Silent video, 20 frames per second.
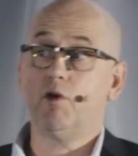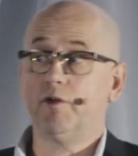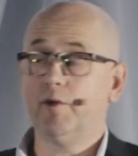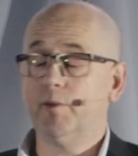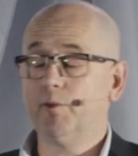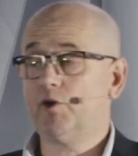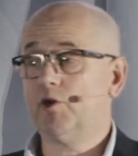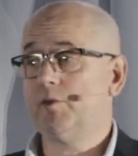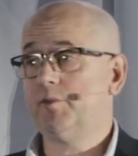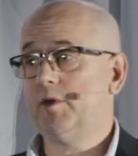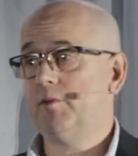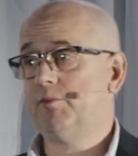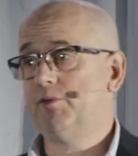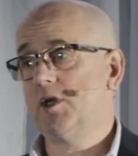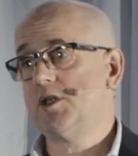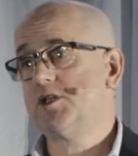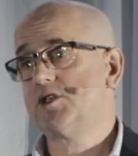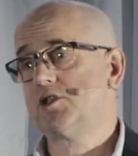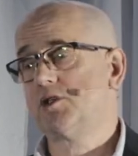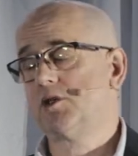of them could be
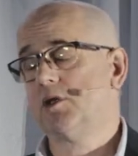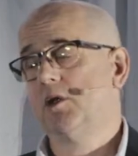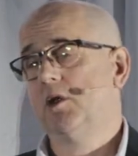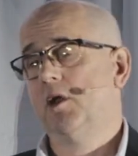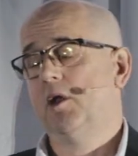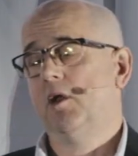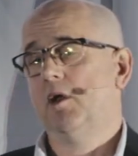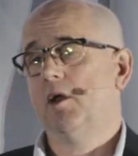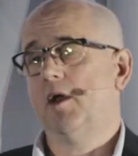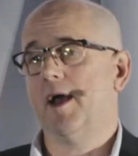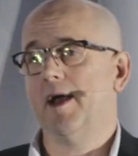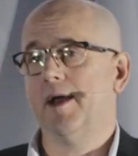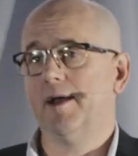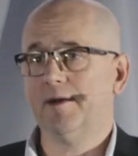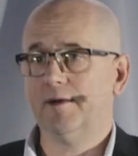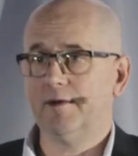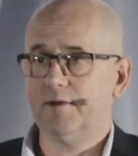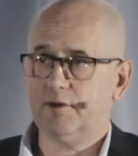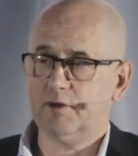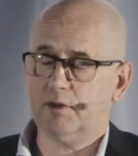breached,
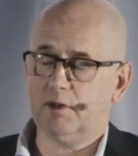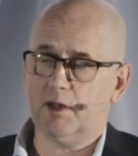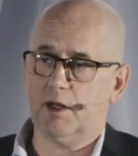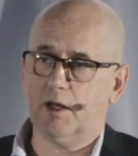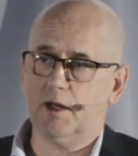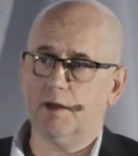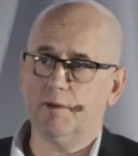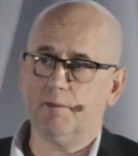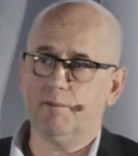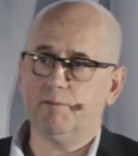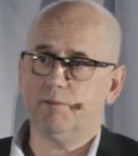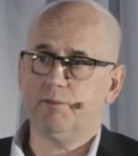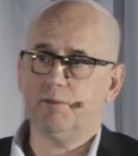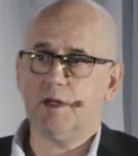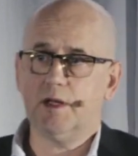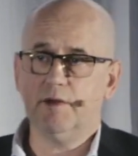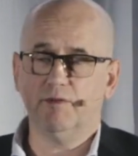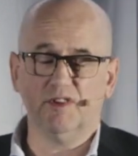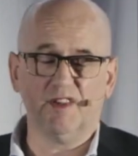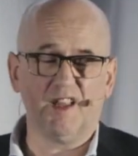and
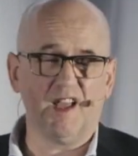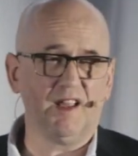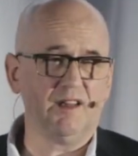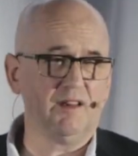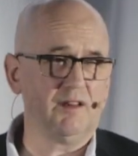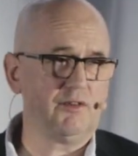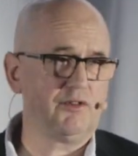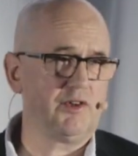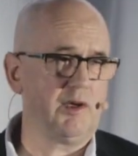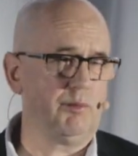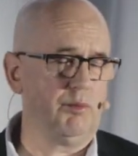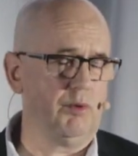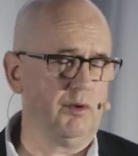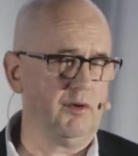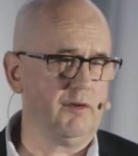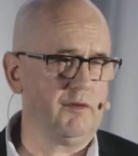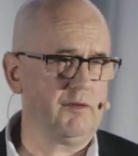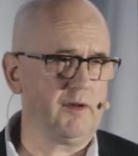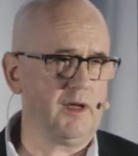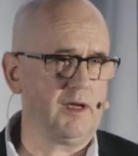even then the ship
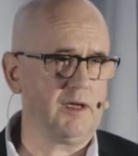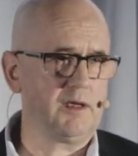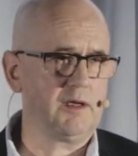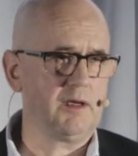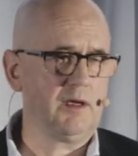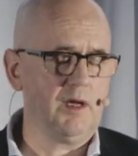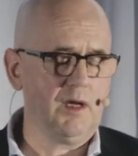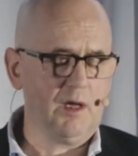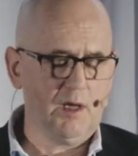wouldn't sink.